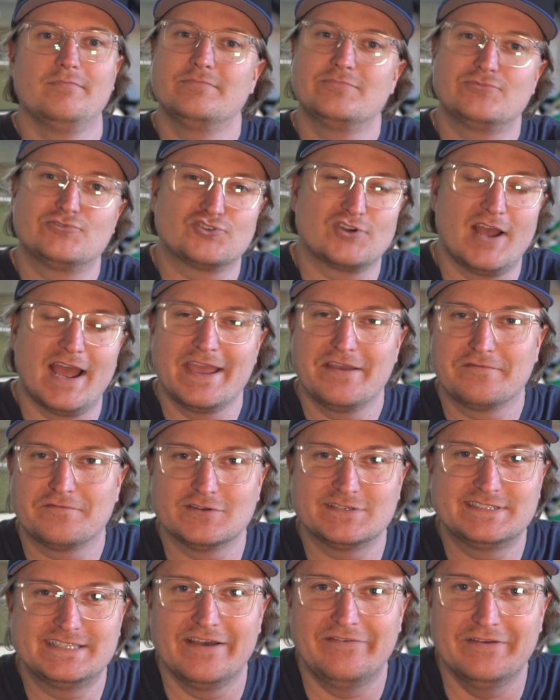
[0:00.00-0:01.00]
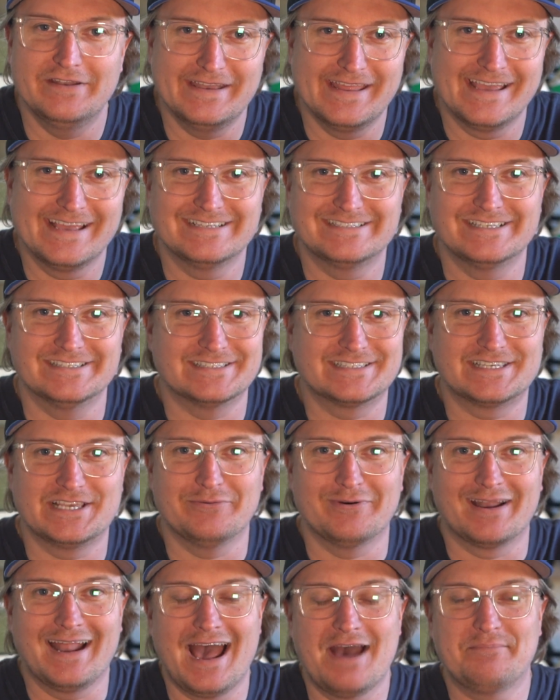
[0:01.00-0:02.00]
try it for 7 days and see
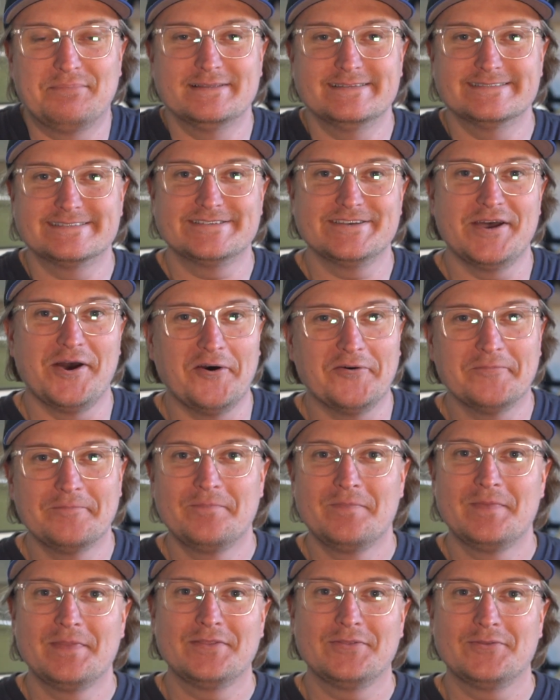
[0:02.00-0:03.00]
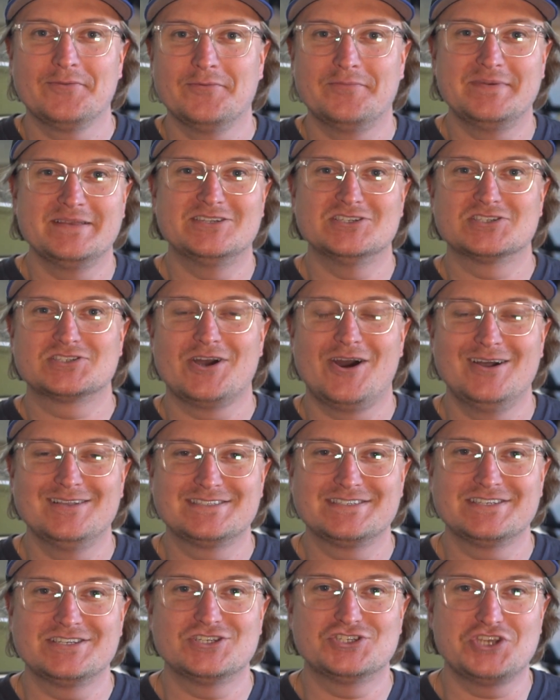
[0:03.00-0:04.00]
what happens. So we'll be just
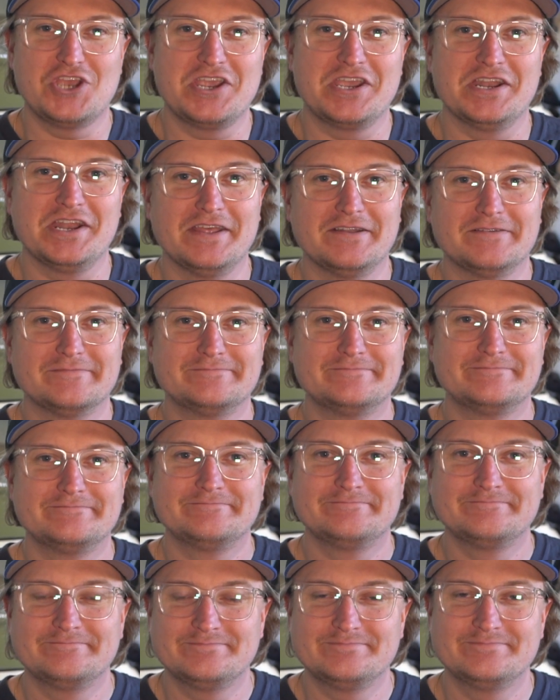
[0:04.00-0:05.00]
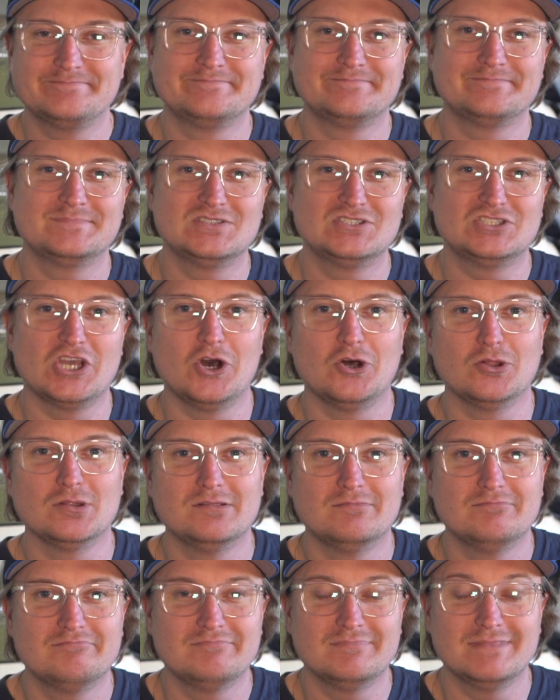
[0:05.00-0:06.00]
constantly shaking it. So
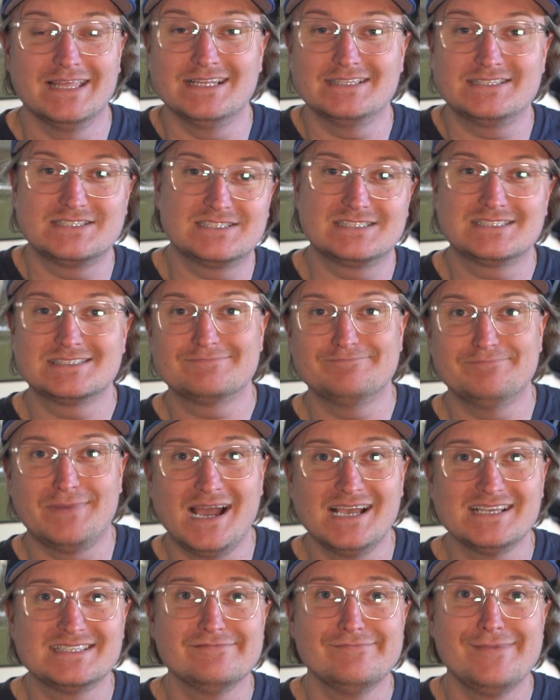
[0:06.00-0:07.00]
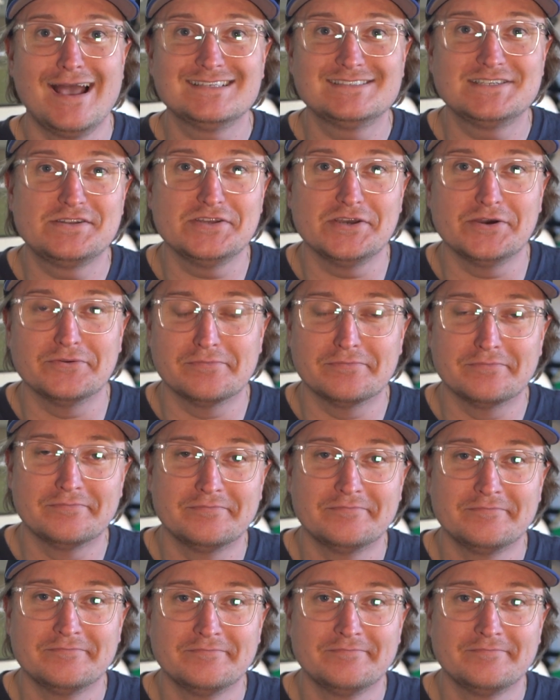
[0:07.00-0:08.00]
let's buy some acetone
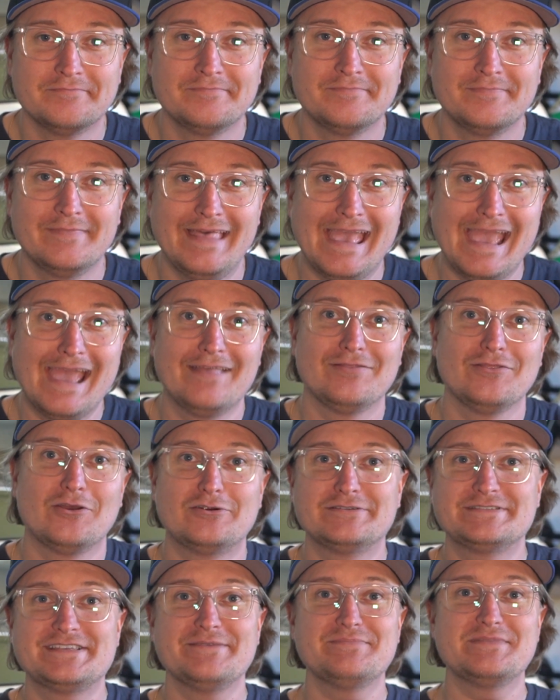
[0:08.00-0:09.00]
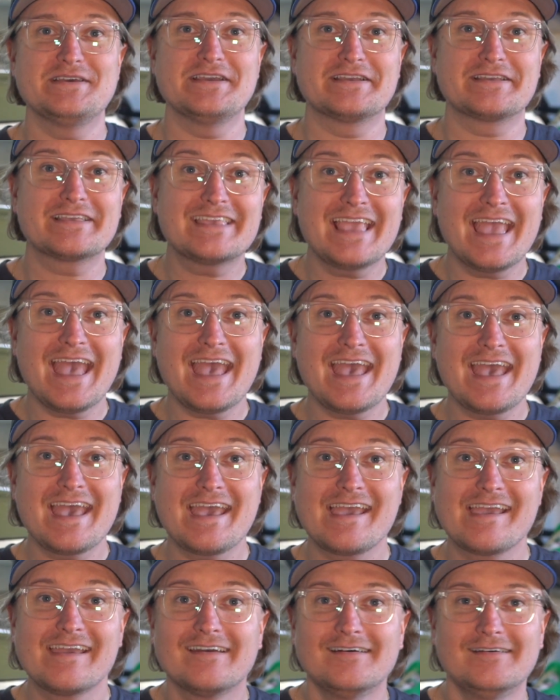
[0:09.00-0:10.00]
and learn something. Yay!